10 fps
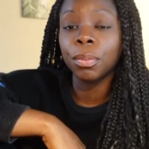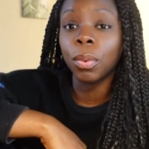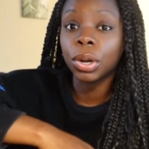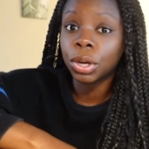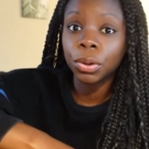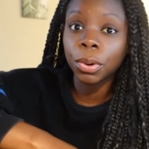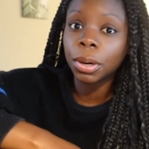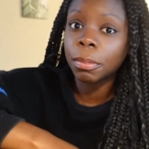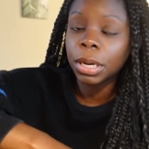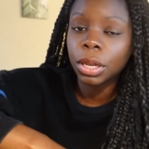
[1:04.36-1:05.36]
want to
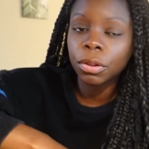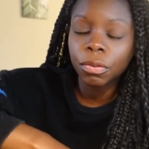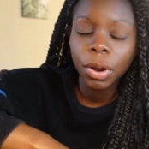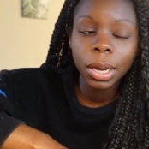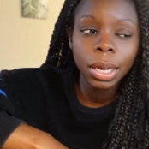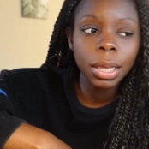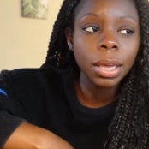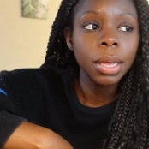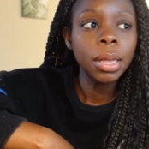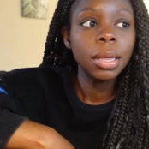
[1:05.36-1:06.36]
work Monday through Friday.
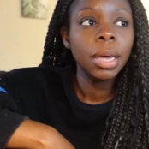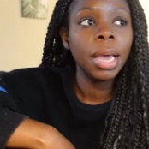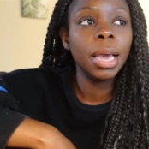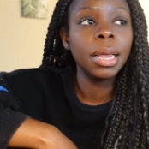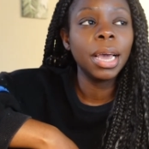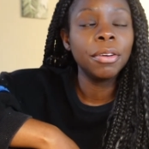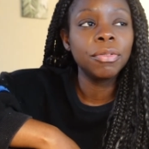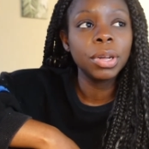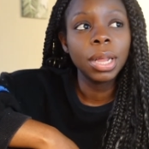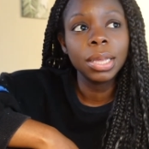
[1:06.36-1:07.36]
And I
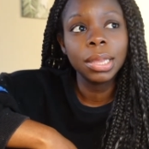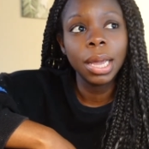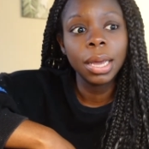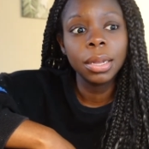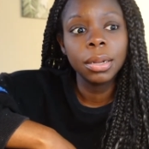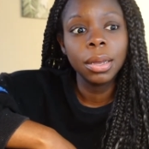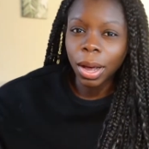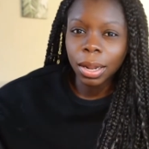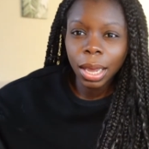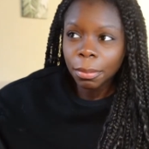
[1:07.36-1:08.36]
realized that
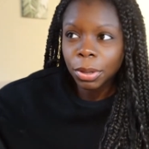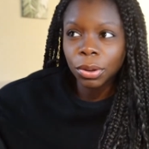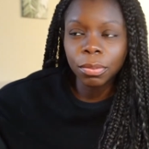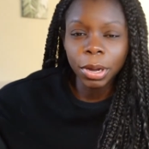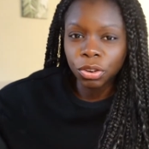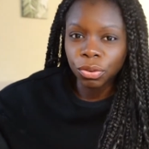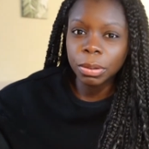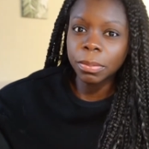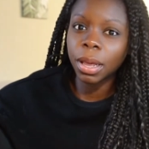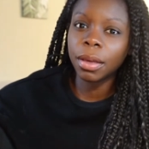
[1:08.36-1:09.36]
while I build my
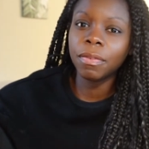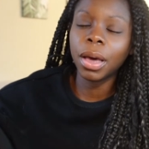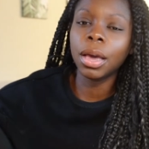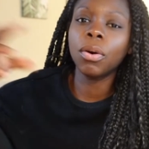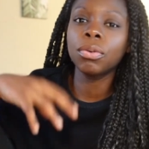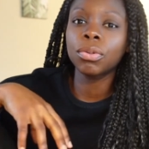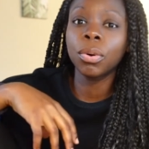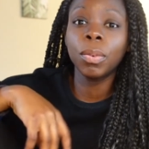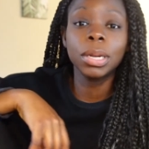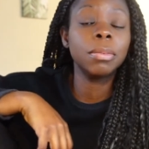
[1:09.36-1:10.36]
dream life, I also
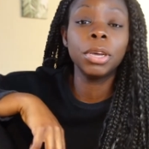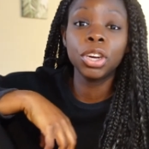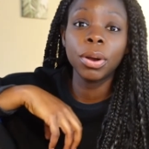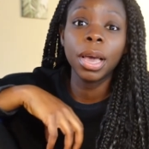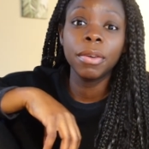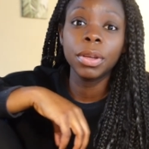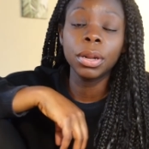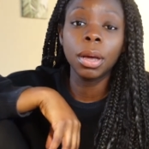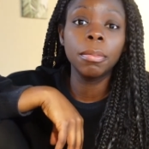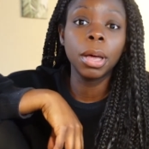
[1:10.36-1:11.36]
want to make sure I have
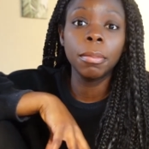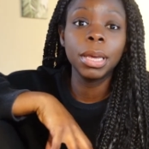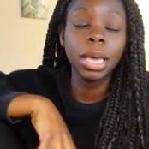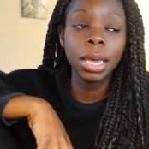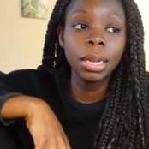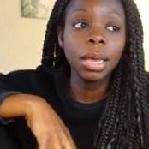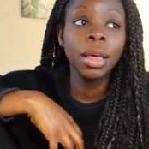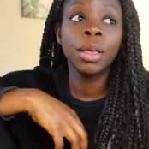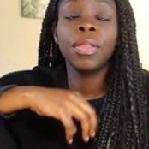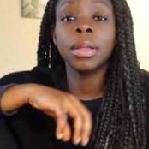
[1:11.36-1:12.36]
income coming in
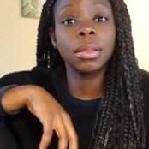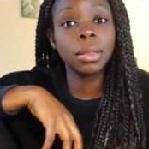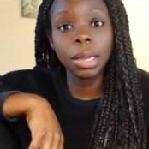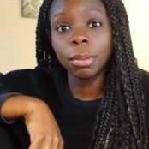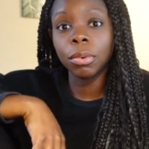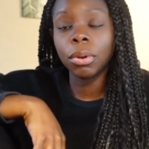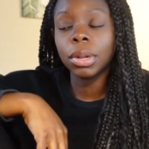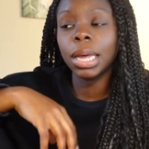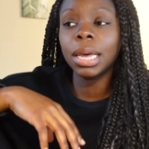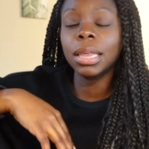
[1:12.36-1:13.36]
that's
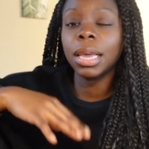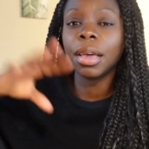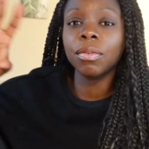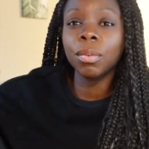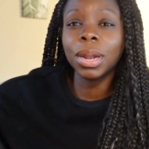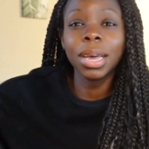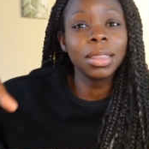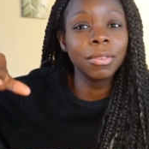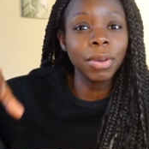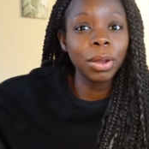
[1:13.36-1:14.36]
stable. And I think everyone has
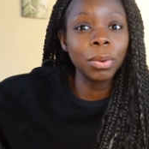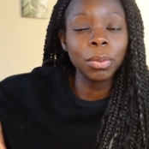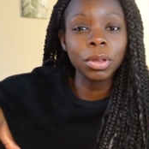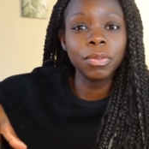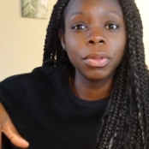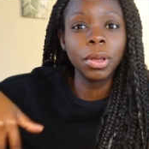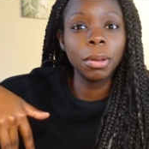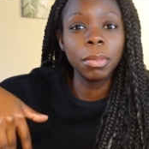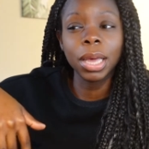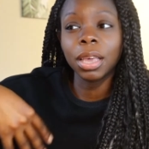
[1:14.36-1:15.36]
to find what works for
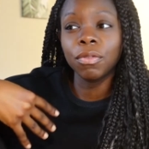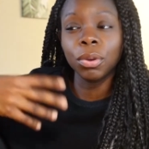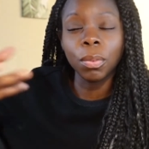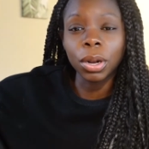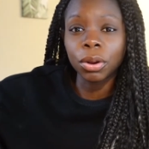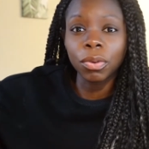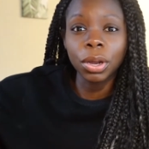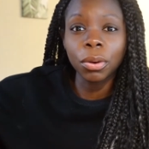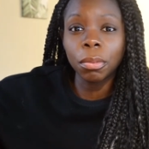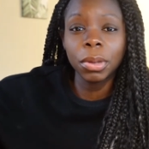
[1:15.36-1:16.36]
them. Like if you want to create
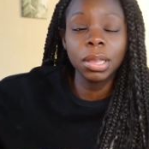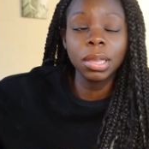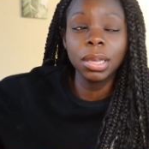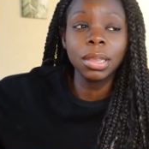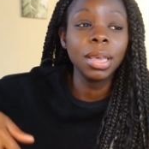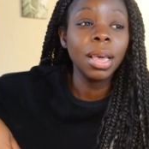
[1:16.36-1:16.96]
your own business,